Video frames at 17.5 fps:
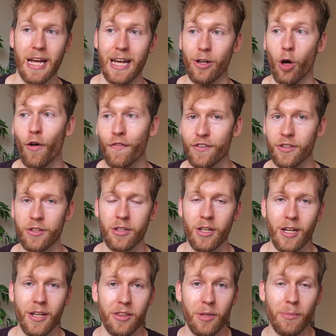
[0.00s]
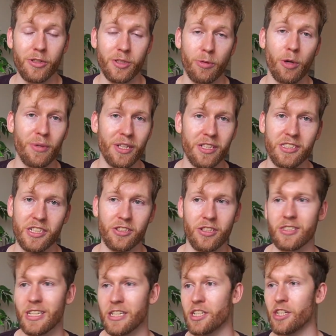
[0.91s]
And often the most appropriate
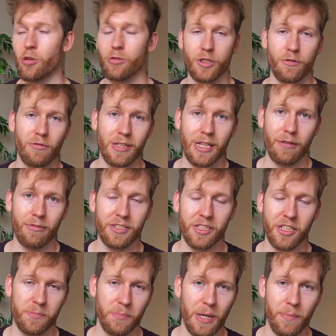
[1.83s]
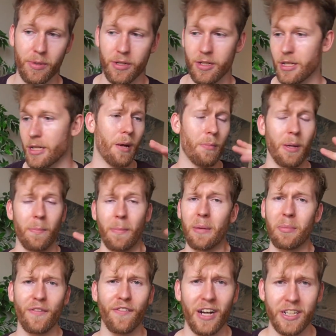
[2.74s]
decision is actually not to read that research paper and
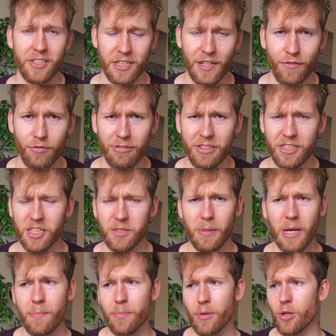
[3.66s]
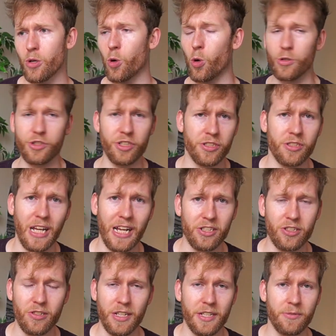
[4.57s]
maybe find a different research paper, or just
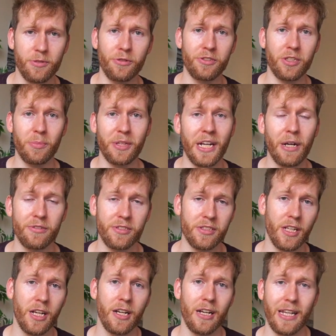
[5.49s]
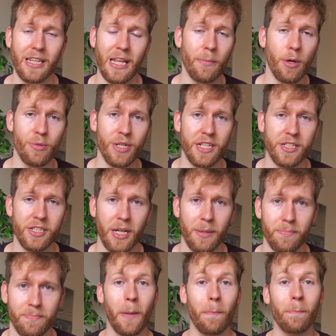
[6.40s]
actually do something else at that moment in
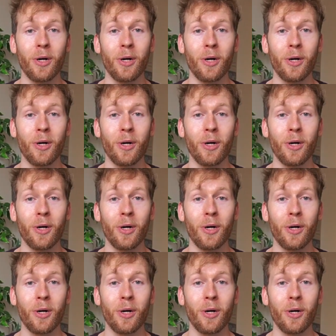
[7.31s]
time.